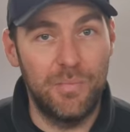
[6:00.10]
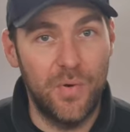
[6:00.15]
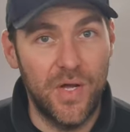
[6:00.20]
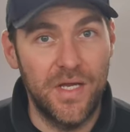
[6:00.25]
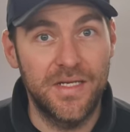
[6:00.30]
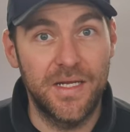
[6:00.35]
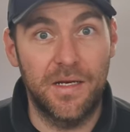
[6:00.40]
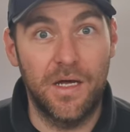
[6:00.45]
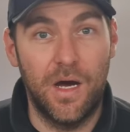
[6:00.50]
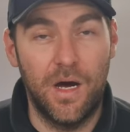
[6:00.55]

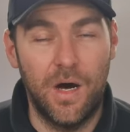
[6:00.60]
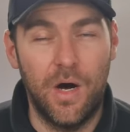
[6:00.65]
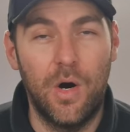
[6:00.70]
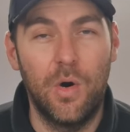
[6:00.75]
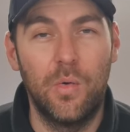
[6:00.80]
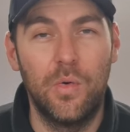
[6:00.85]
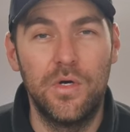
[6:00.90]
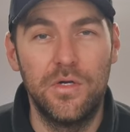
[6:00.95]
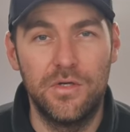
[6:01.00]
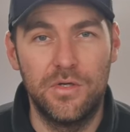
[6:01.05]
putting down a
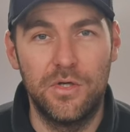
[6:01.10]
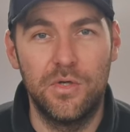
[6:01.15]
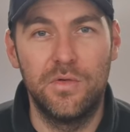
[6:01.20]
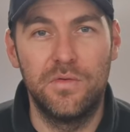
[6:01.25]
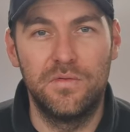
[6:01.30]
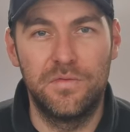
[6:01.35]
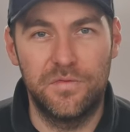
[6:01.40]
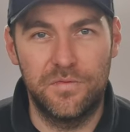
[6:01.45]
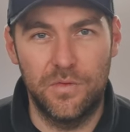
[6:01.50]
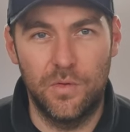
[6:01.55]
whole new
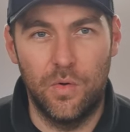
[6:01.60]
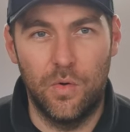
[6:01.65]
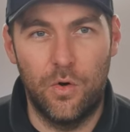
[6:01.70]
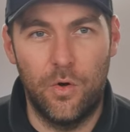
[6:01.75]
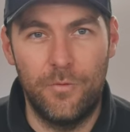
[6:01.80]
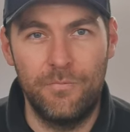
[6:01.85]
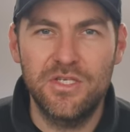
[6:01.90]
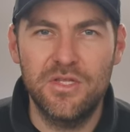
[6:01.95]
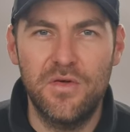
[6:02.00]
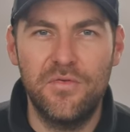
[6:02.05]

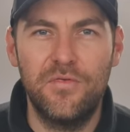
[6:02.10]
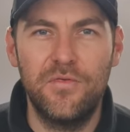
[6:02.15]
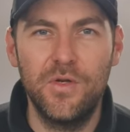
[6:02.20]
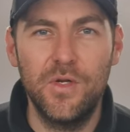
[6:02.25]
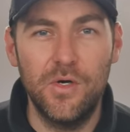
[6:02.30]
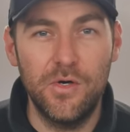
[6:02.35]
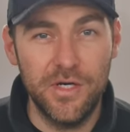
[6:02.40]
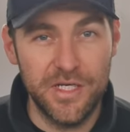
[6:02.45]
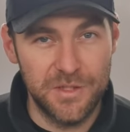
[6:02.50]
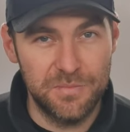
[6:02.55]
floor. So the
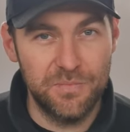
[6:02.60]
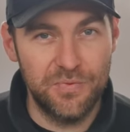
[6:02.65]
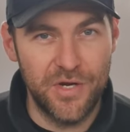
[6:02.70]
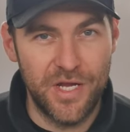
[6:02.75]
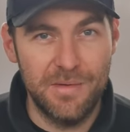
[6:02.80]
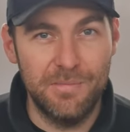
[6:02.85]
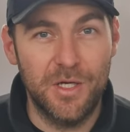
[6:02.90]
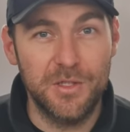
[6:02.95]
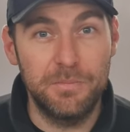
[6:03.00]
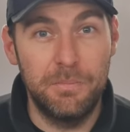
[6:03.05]
floor is
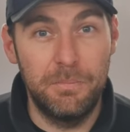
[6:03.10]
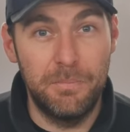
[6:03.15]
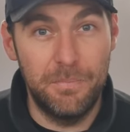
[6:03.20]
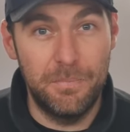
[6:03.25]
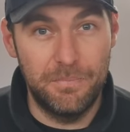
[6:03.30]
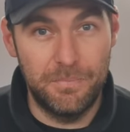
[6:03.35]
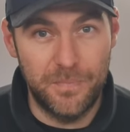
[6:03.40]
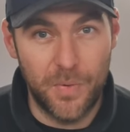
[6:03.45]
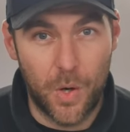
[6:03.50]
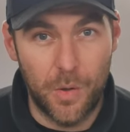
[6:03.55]
pretty much
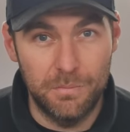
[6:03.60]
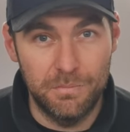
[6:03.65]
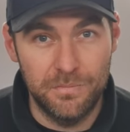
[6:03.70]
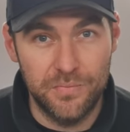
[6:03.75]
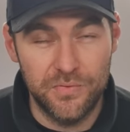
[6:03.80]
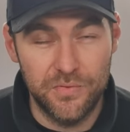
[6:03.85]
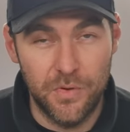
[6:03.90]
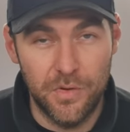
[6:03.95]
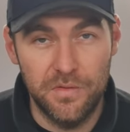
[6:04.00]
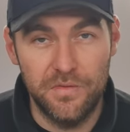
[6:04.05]

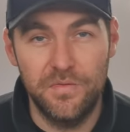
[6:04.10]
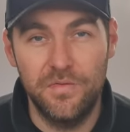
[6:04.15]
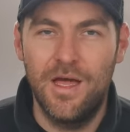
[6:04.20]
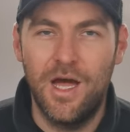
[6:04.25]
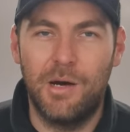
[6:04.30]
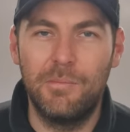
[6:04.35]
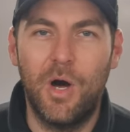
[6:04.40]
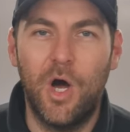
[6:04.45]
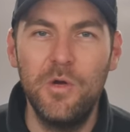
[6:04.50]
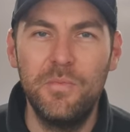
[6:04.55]
bomb-proof.
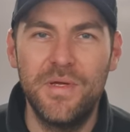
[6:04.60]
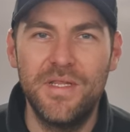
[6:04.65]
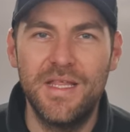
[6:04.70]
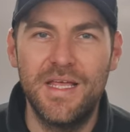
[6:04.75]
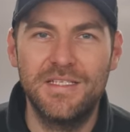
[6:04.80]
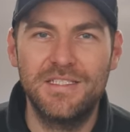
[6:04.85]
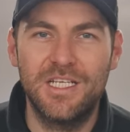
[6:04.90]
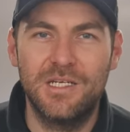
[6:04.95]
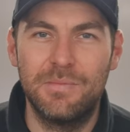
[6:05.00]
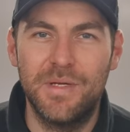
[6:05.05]
I'm hoping that
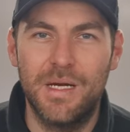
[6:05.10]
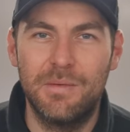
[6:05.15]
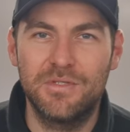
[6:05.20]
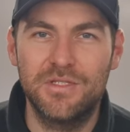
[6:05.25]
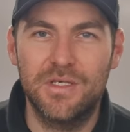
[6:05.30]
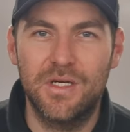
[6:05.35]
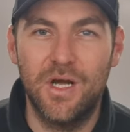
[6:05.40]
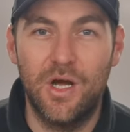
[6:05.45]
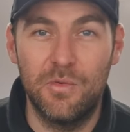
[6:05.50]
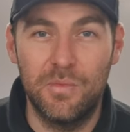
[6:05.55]
it's gonna be able
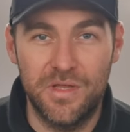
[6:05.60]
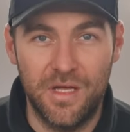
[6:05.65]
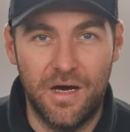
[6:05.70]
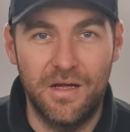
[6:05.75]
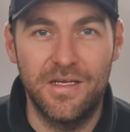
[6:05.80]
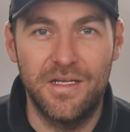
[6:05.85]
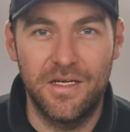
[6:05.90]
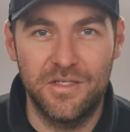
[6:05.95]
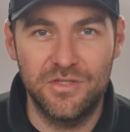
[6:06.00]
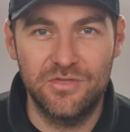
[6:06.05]
to cope with
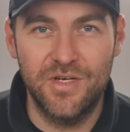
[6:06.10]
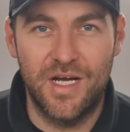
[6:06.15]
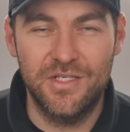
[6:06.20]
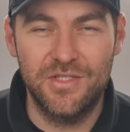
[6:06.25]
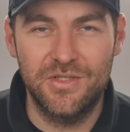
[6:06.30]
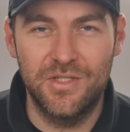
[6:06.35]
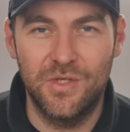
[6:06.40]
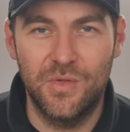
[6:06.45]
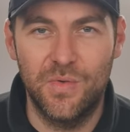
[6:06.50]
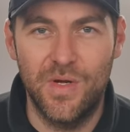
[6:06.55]
honey
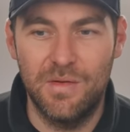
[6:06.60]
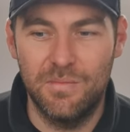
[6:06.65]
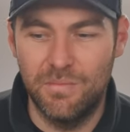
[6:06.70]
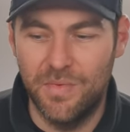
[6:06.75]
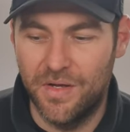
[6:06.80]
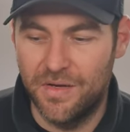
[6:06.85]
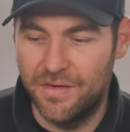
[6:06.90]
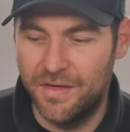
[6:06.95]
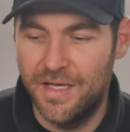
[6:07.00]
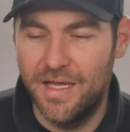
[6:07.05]
extraction
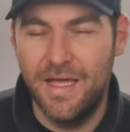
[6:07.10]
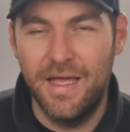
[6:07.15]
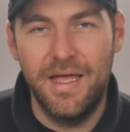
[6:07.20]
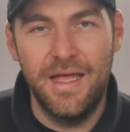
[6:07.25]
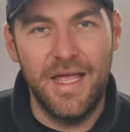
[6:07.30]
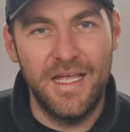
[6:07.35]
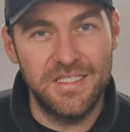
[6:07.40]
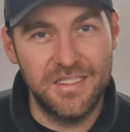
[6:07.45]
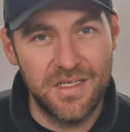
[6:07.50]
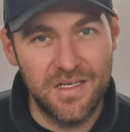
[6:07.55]
equipment.
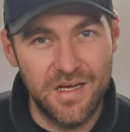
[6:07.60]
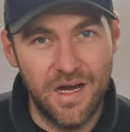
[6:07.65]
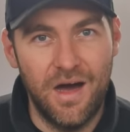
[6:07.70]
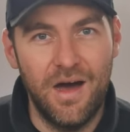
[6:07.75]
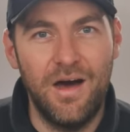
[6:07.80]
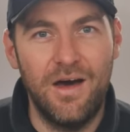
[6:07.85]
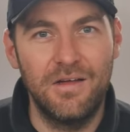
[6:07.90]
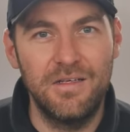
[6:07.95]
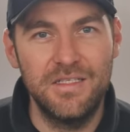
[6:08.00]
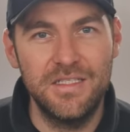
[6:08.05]
It's
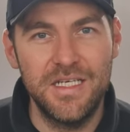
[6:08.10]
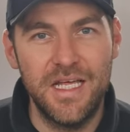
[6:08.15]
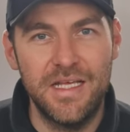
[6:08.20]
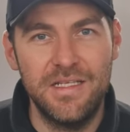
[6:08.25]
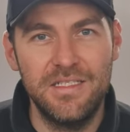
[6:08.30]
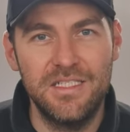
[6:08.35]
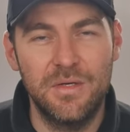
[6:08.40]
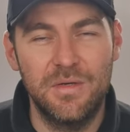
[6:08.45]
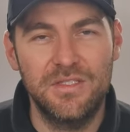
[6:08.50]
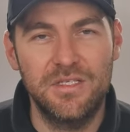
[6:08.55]

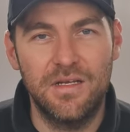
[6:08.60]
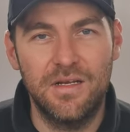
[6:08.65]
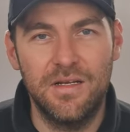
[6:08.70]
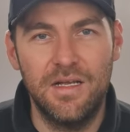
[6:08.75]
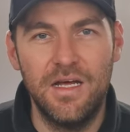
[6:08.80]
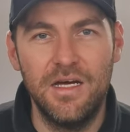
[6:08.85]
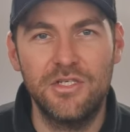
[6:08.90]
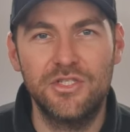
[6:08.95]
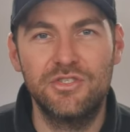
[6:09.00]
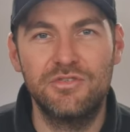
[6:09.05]
Karndean, so it's a
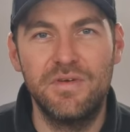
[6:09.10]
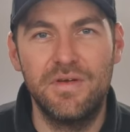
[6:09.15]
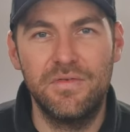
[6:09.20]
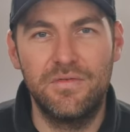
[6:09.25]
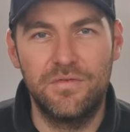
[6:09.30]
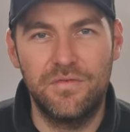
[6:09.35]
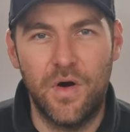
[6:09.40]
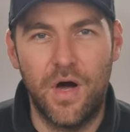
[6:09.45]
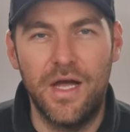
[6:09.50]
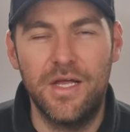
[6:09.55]
luxury
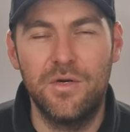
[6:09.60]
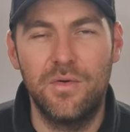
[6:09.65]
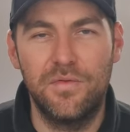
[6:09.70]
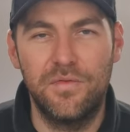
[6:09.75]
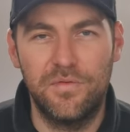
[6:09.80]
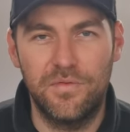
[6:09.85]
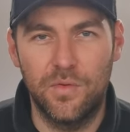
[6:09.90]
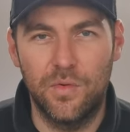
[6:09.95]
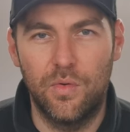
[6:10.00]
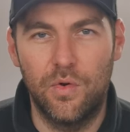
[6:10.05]
vinyl
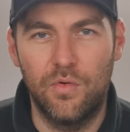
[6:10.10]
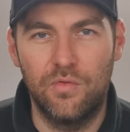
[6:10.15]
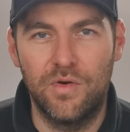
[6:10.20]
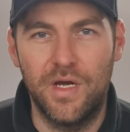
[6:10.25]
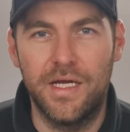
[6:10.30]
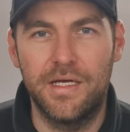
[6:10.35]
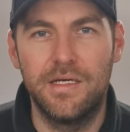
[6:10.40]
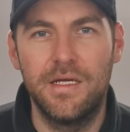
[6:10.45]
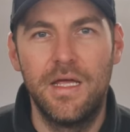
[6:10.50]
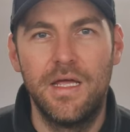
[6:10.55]

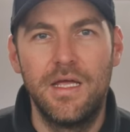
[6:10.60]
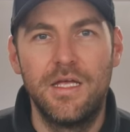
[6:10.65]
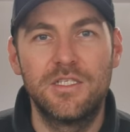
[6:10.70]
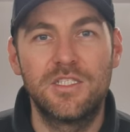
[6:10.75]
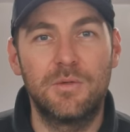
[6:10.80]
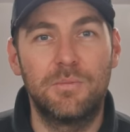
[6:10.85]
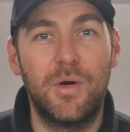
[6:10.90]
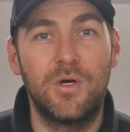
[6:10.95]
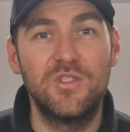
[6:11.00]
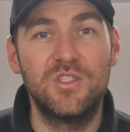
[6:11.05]
flooring,
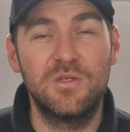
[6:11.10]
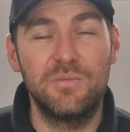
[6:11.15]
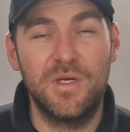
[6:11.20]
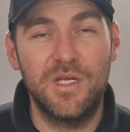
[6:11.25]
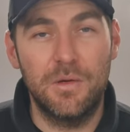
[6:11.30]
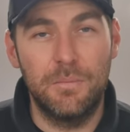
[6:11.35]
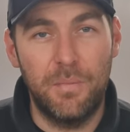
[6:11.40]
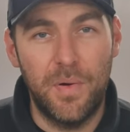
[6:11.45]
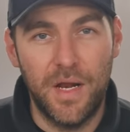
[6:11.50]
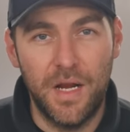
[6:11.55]
supposed to be
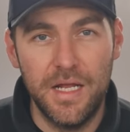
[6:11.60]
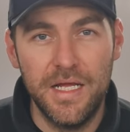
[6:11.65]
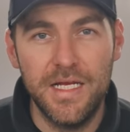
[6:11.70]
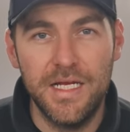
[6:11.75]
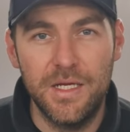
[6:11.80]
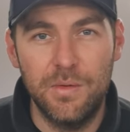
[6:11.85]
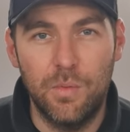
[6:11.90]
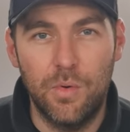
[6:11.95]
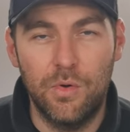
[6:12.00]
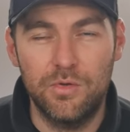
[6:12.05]

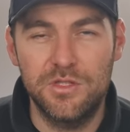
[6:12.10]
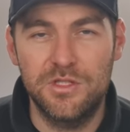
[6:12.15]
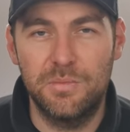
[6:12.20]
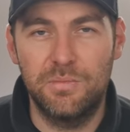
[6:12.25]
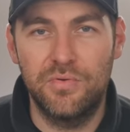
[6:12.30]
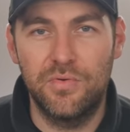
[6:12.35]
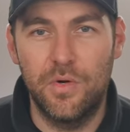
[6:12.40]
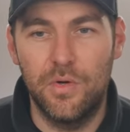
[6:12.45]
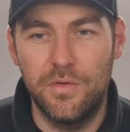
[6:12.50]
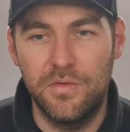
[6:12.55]
completely
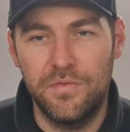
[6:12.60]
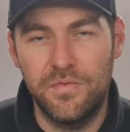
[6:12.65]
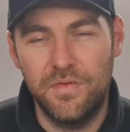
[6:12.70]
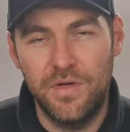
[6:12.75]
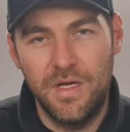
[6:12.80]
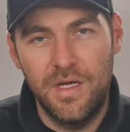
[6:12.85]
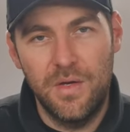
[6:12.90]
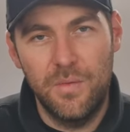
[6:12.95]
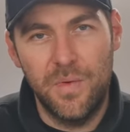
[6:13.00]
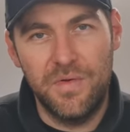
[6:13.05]
waterproof.
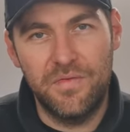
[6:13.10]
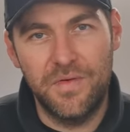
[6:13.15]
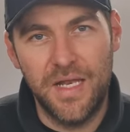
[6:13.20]
We've